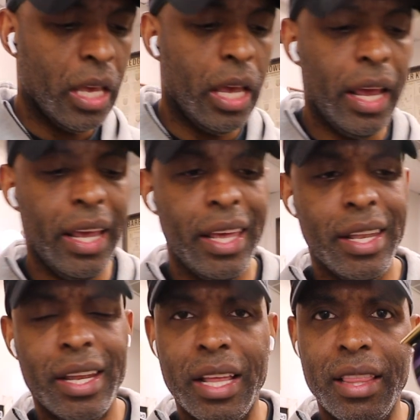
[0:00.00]

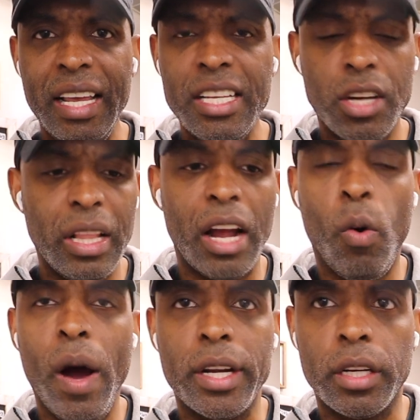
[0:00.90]
And these are a lot
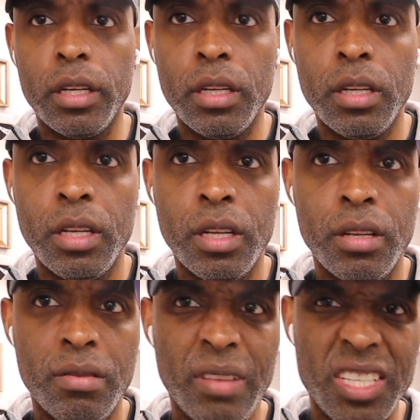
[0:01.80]
quieter.
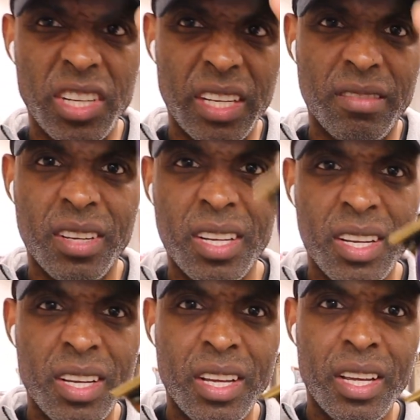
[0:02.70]
As you can
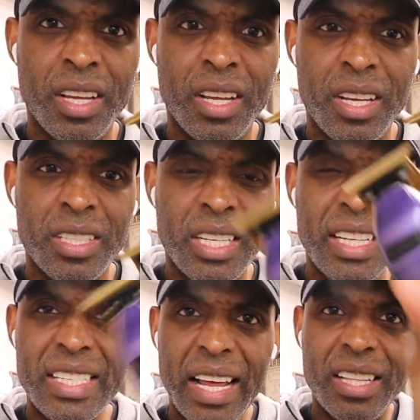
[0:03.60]
see,
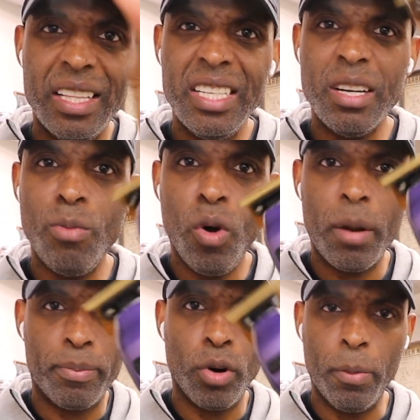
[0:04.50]
these are more
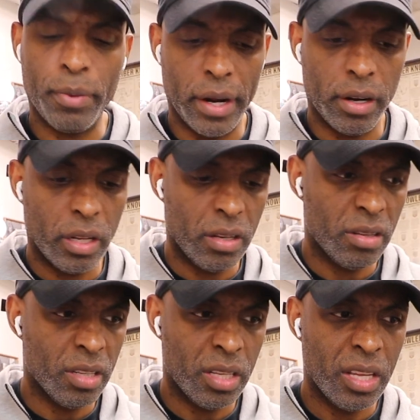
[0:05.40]
appropriate.
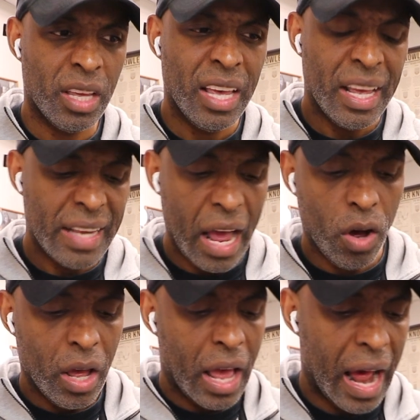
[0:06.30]

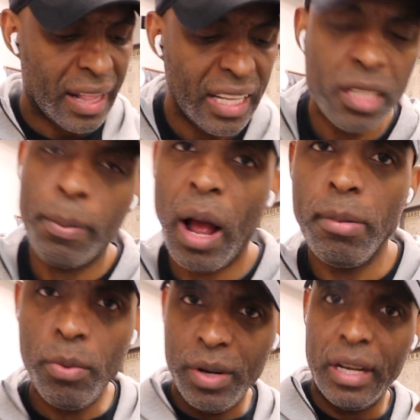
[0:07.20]
Now, I think the
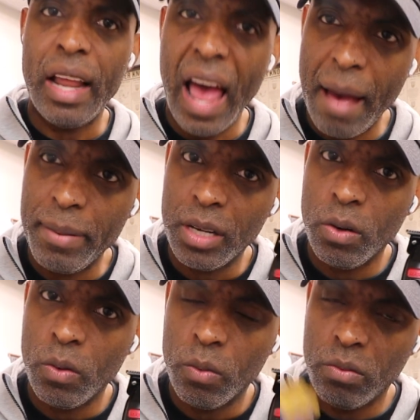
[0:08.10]
problem would happen
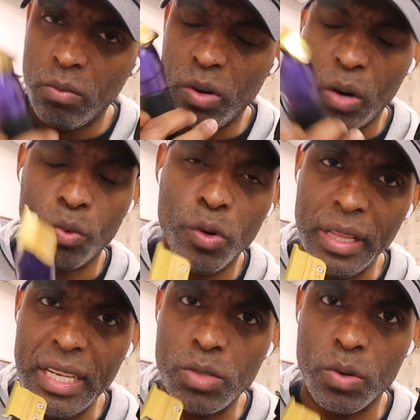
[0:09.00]
where I
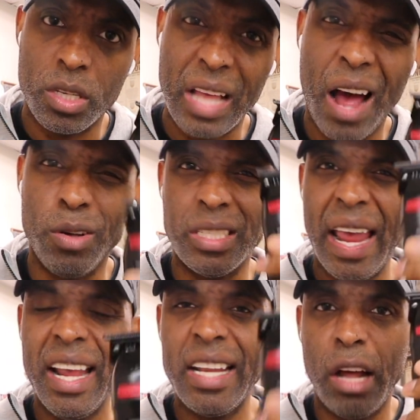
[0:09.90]
ruined these was I was
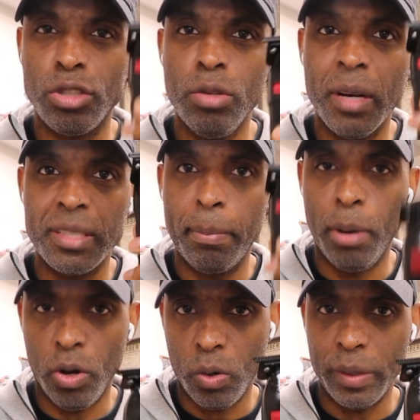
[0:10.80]
taking down too much
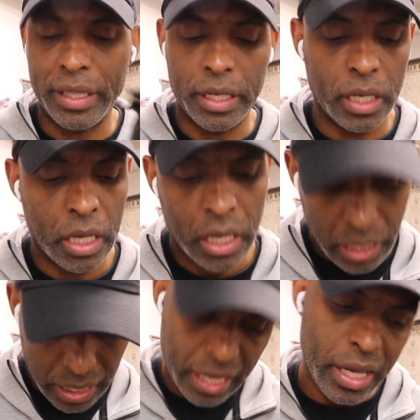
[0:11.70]
bulk with it,
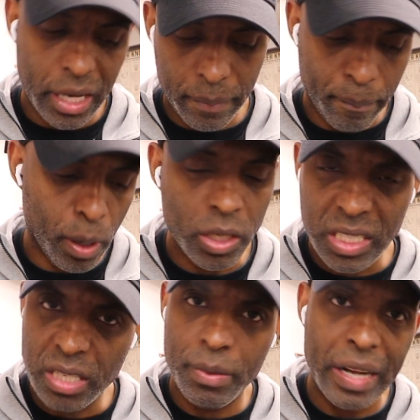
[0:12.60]
and
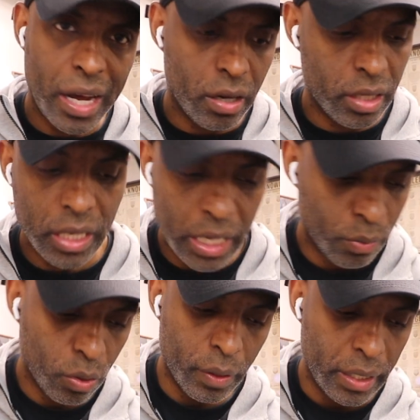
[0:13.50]
balding someone out, it
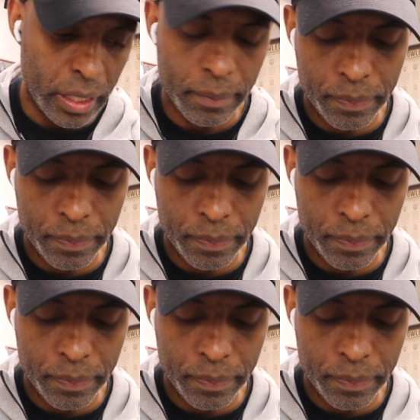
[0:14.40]
ruined it.